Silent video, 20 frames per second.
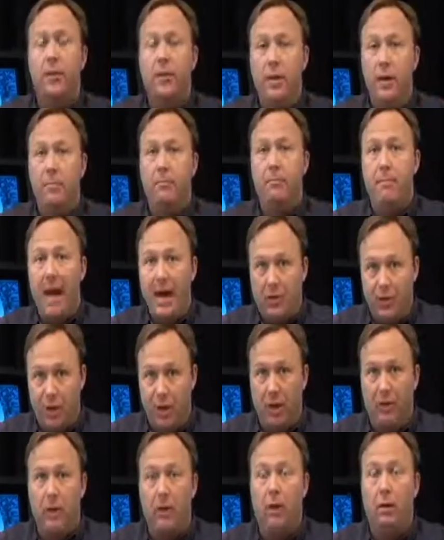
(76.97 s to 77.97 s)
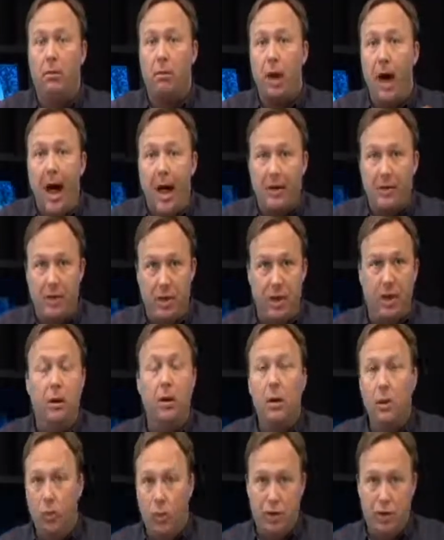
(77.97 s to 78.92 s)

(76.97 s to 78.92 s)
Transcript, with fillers: the Mecha, the La Raza,